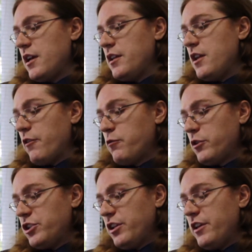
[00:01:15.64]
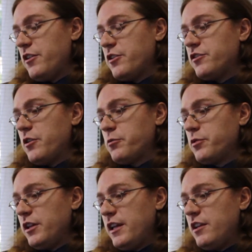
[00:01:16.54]
Now, fortunately, there's a
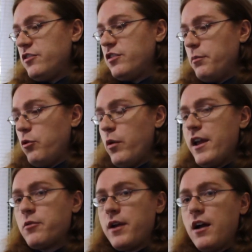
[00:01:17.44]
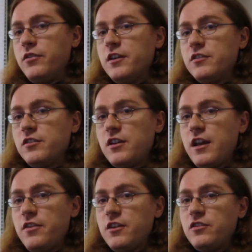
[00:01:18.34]
really simple way around this,
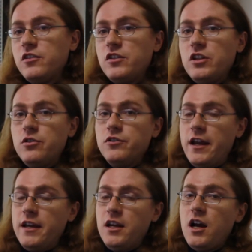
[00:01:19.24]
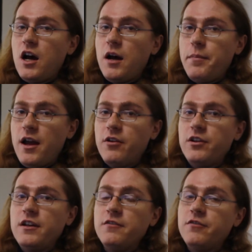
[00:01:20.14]
and this is to use a
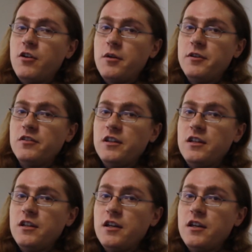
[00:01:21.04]
compounding pharmacy.